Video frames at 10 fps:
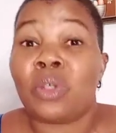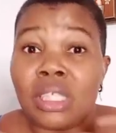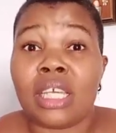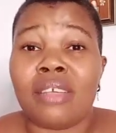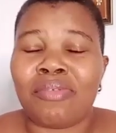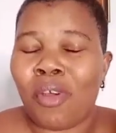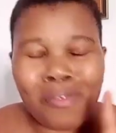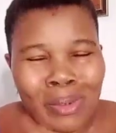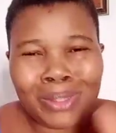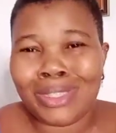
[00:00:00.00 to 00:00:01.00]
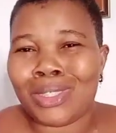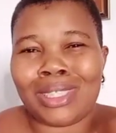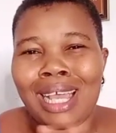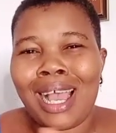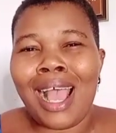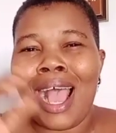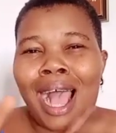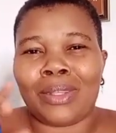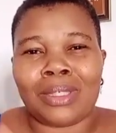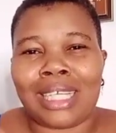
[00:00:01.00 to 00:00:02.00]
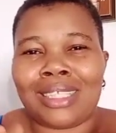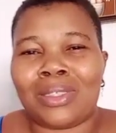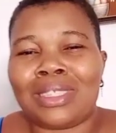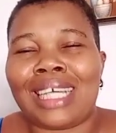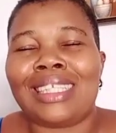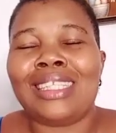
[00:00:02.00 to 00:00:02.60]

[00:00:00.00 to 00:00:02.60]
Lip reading: Though they've unfollowed each other and all that,